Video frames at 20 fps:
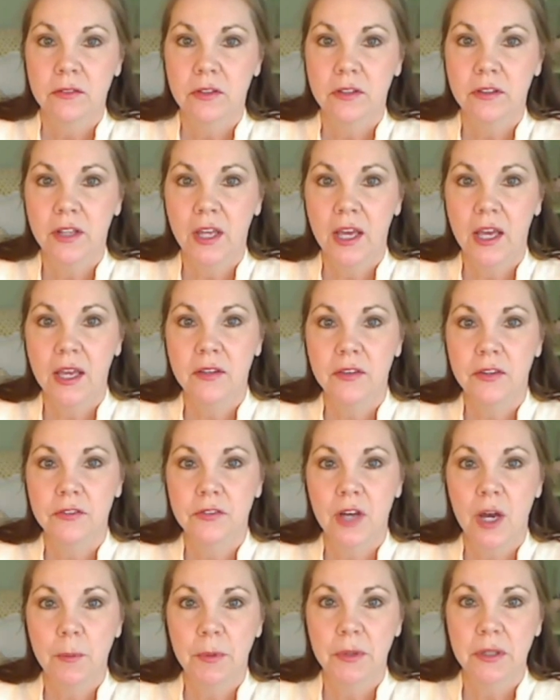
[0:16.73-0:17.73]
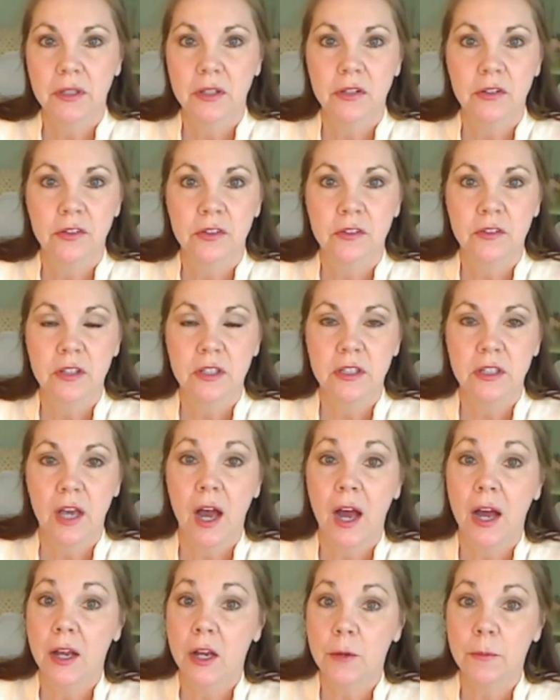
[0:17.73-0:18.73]
Today the topic is the
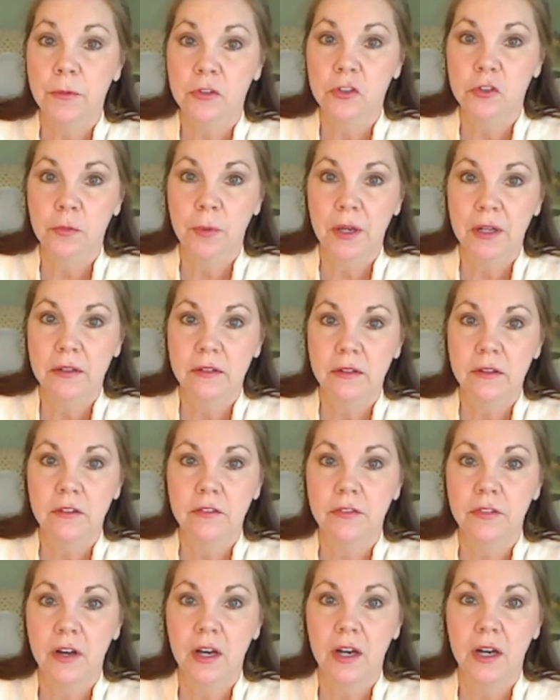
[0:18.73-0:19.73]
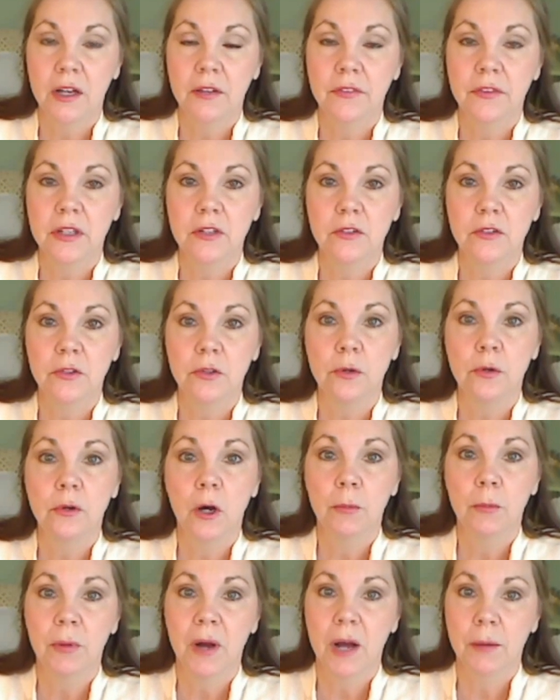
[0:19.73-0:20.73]
higher perspective on the new
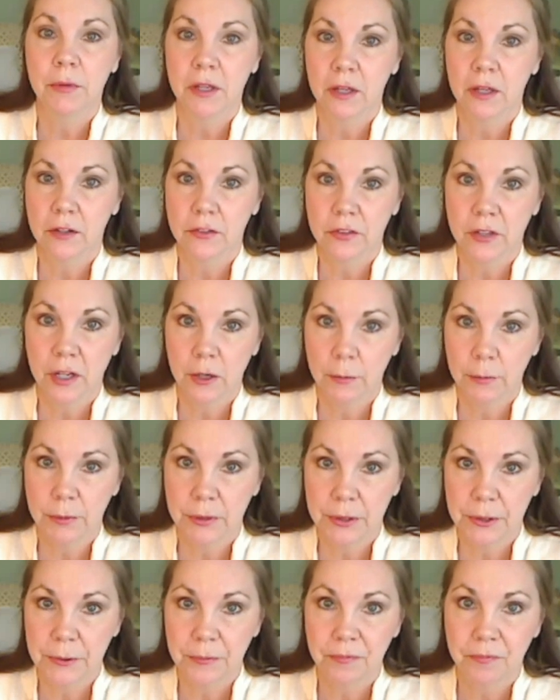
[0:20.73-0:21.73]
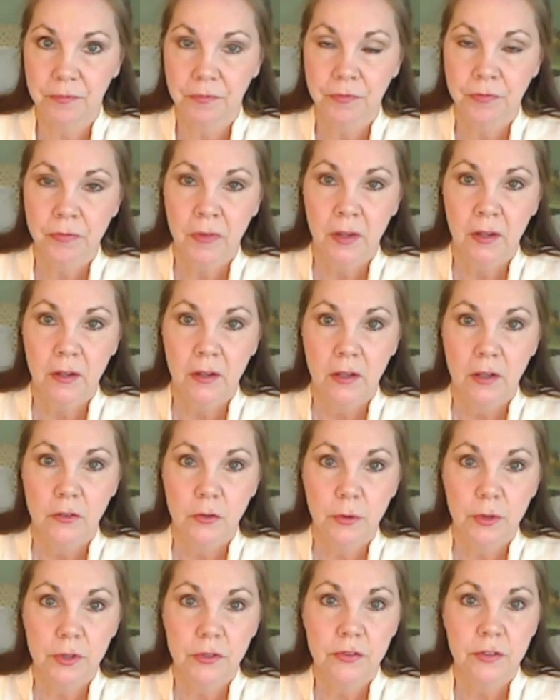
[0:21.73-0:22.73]
Obama health care bill.
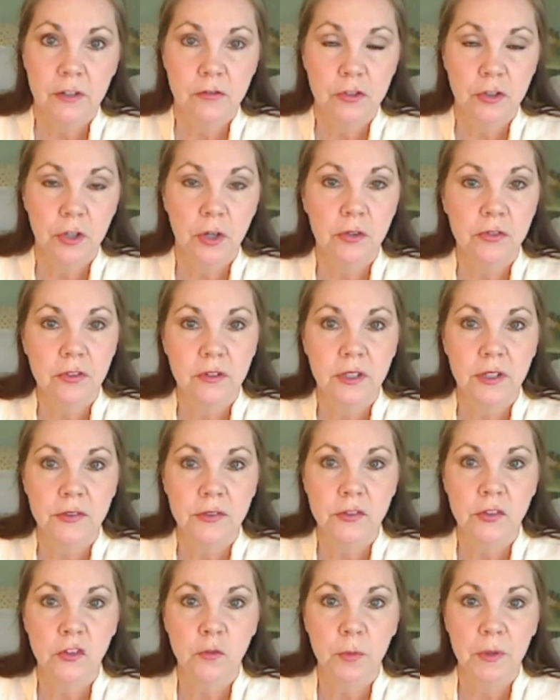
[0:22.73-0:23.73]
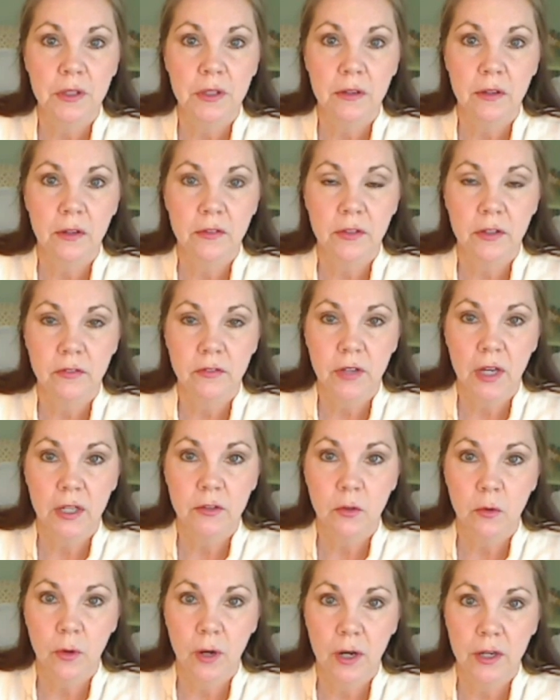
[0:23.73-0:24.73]
The reason I've chosen this is because I've
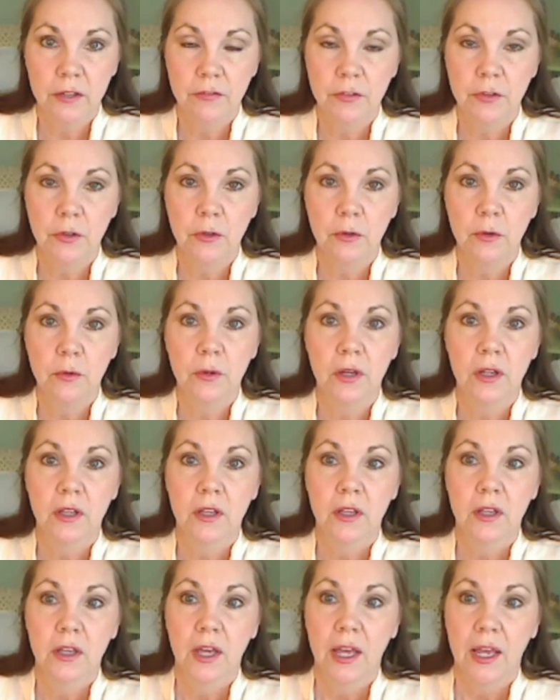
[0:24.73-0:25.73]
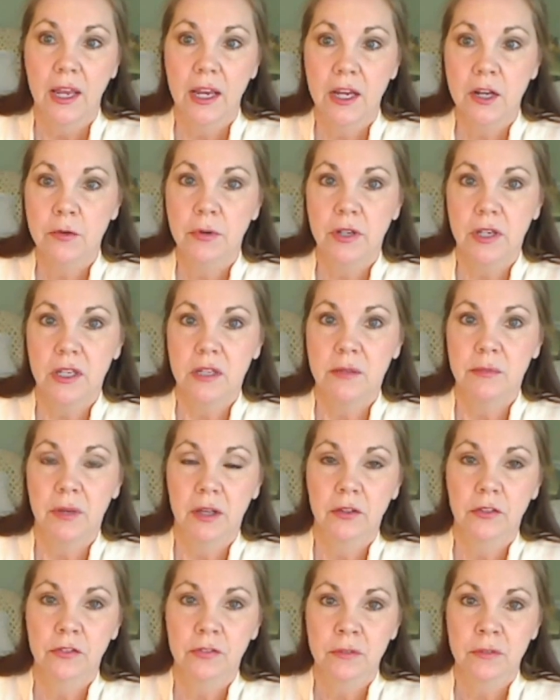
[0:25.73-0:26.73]
gotten quite a few angry
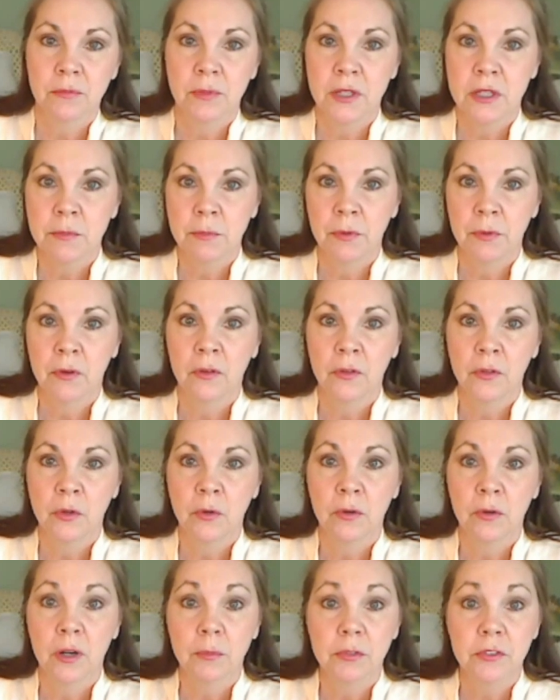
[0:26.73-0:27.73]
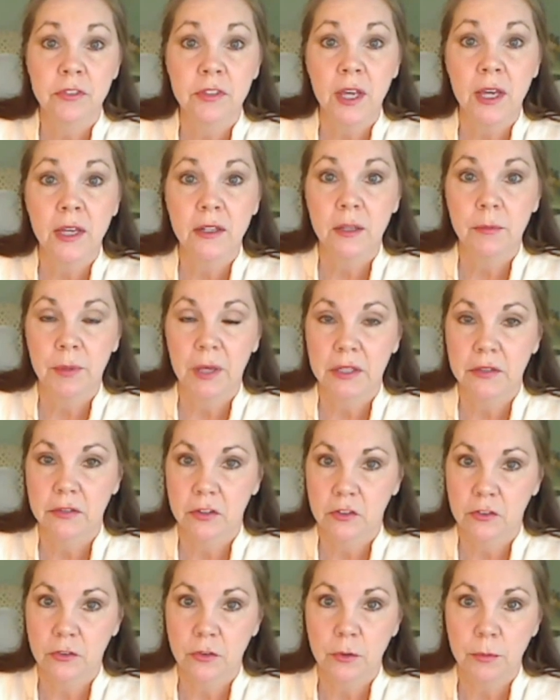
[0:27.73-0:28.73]
emails from people who are upset about
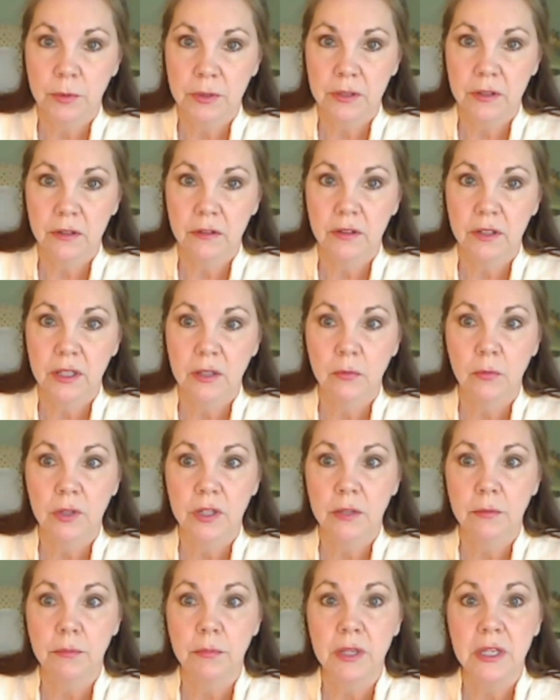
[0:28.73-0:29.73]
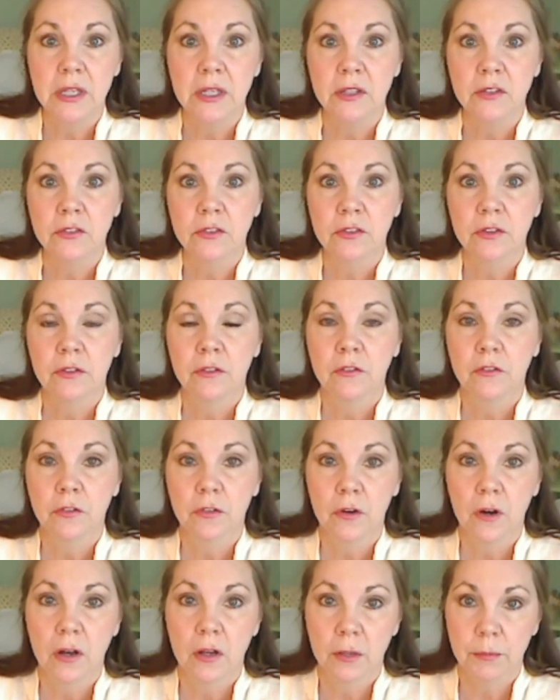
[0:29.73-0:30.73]
this new bill and what it means
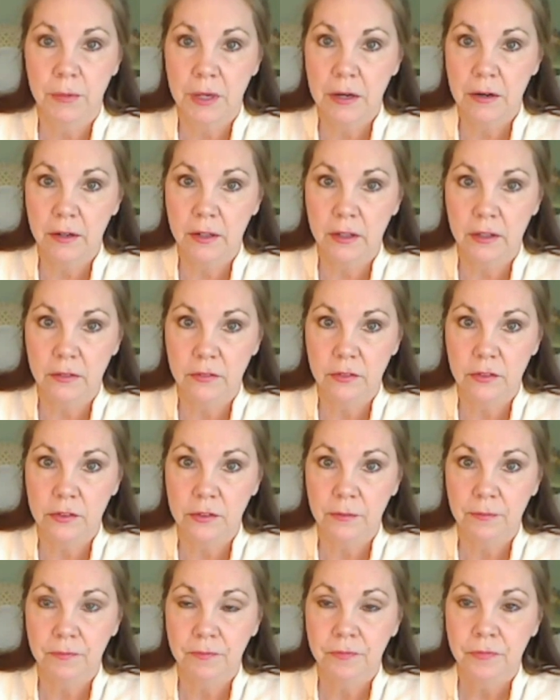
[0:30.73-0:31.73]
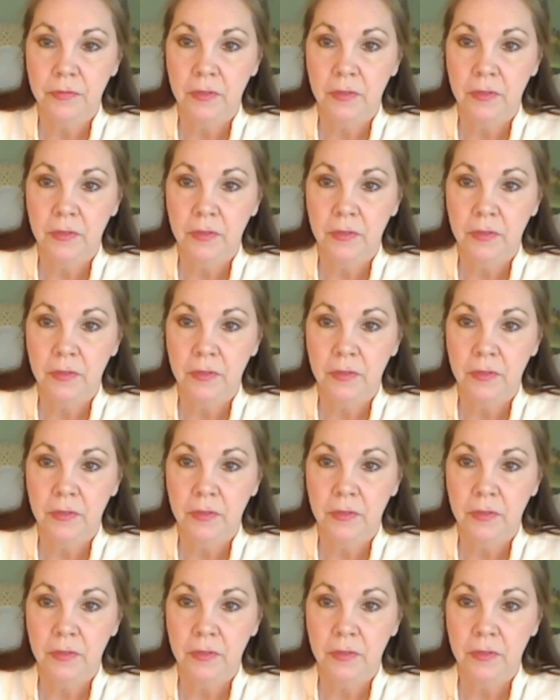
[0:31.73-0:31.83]
for all Americans.